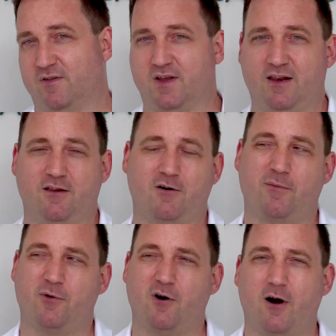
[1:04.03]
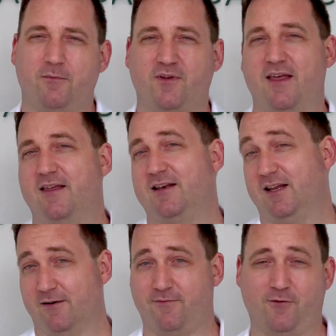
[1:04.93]
skin in their upper arms and they
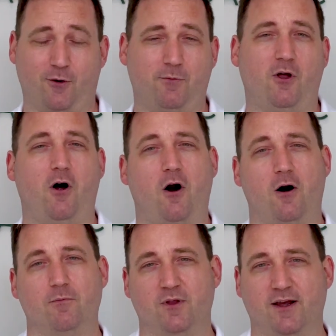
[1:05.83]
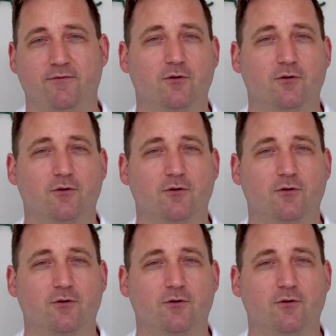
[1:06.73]
need a formal arm lift